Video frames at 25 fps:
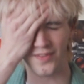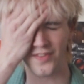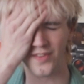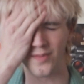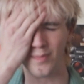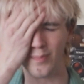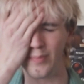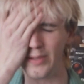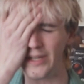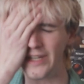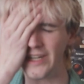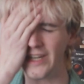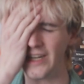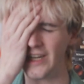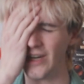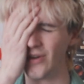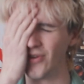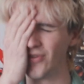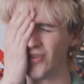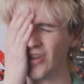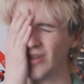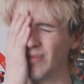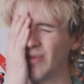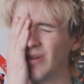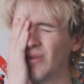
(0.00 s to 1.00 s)
speaking
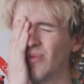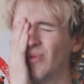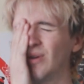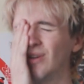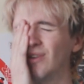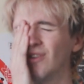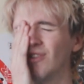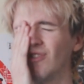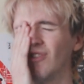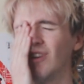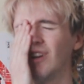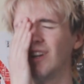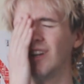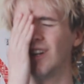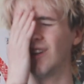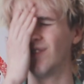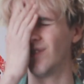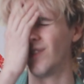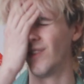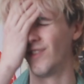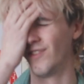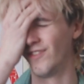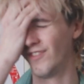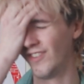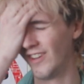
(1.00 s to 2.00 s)
outside my window right now,
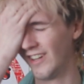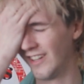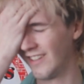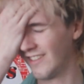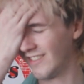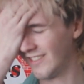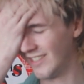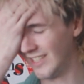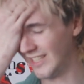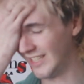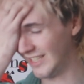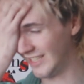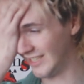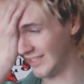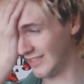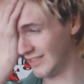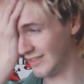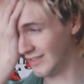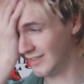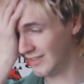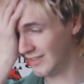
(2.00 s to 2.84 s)
for fuck's sake?